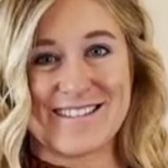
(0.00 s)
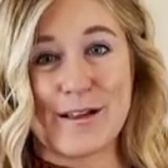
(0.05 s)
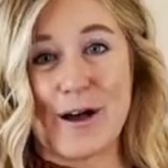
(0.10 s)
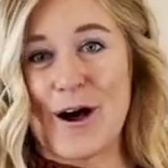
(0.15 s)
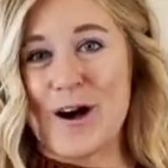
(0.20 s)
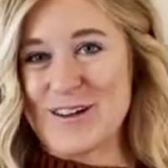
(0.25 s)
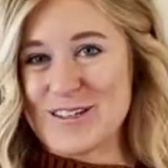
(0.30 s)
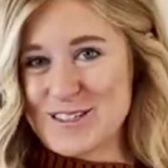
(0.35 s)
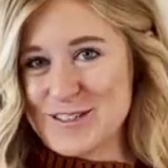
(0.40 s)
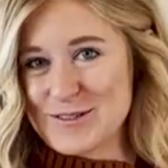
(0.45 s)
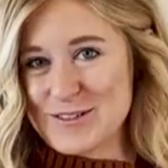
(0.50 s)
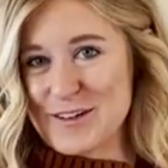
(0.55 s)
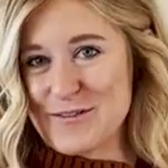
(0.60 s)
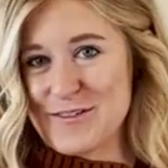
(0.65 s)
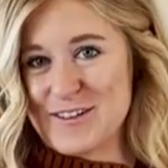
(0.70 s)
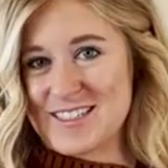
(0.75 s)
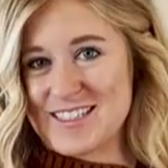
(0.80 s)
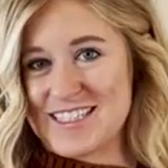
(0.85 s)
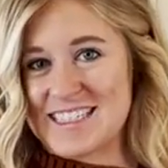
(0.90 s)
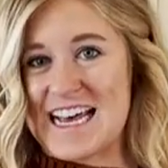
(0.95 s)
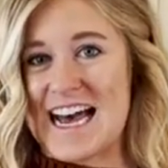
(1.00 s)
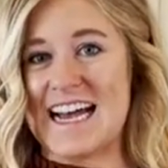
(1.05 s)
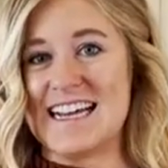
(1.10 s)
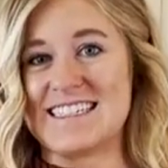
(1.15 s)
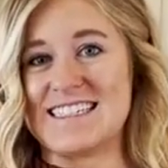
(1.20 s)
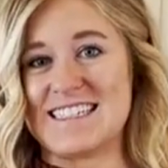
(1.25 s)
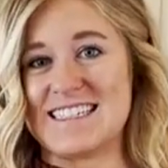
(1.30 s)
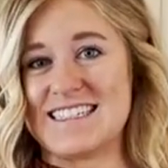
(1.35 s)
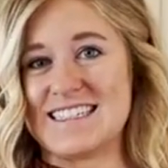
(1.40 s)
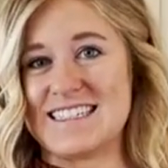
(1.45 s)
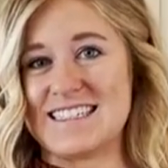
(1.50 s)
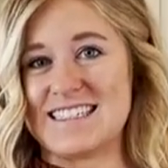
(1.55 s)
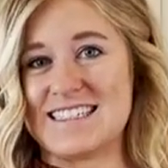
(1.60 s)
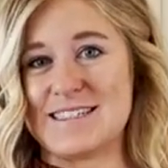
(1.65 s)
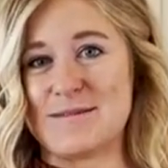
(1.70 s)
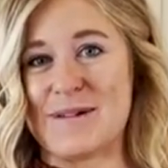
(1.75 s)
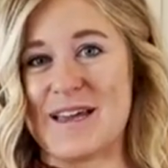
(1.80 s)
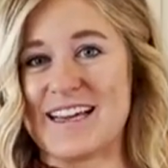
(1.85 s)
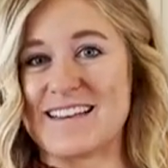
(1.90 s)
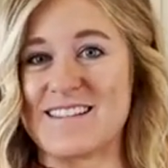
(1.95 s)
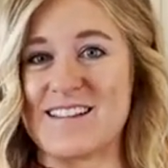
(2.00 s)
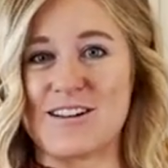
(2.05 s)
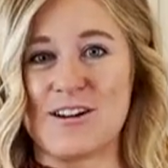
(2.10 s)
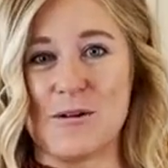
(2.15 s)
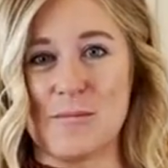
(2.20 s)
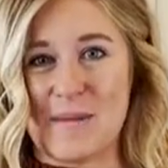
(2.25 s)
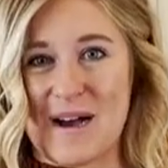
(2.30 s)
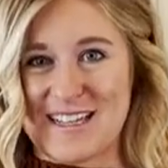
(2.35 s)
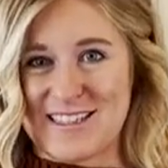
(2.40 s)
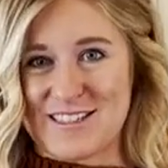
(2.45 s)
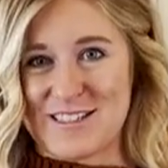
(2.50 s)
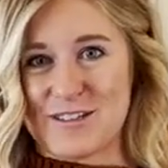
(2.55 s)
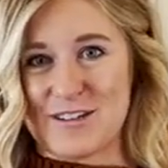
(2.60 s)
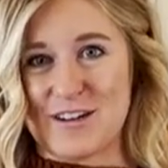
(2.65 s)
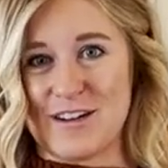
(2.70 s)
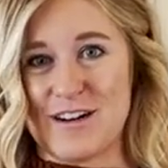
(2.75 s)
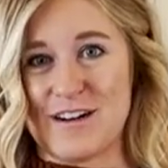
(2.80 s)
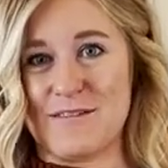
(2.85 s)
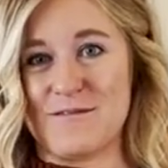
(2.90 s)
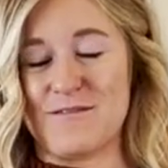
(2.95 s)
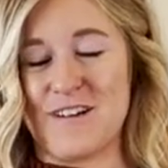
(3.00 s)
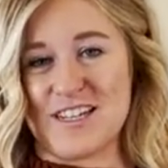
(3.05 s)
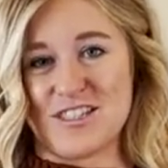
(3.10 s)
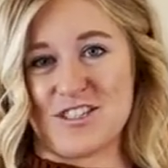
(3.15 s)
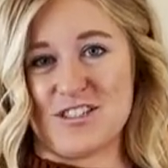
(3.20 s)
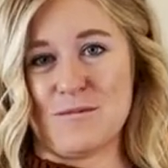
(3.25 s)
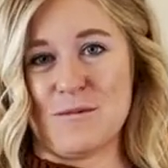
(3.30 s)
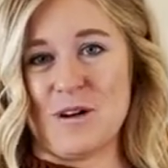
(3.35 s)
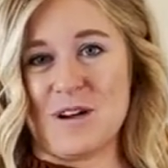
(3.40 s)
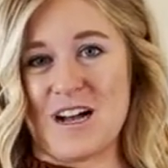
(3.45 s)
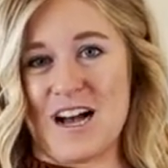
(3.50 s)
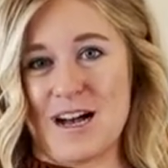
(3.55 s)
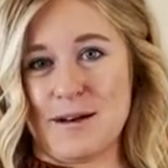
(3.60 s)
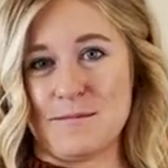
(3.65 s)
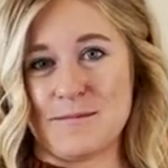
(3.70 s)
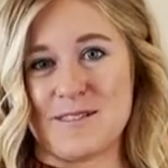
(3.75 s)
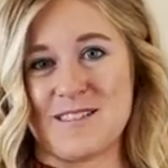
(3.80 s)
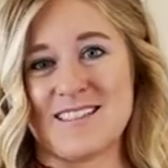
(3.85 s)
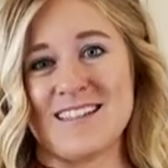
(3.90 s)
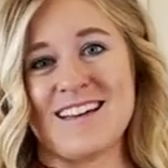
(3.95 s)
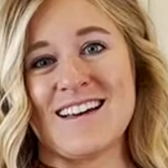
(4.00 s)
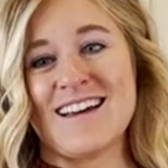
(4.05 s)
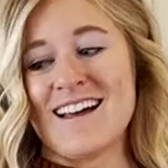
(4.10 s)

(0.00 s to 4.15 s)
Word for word: also different sizes to make little monster vegetable cups.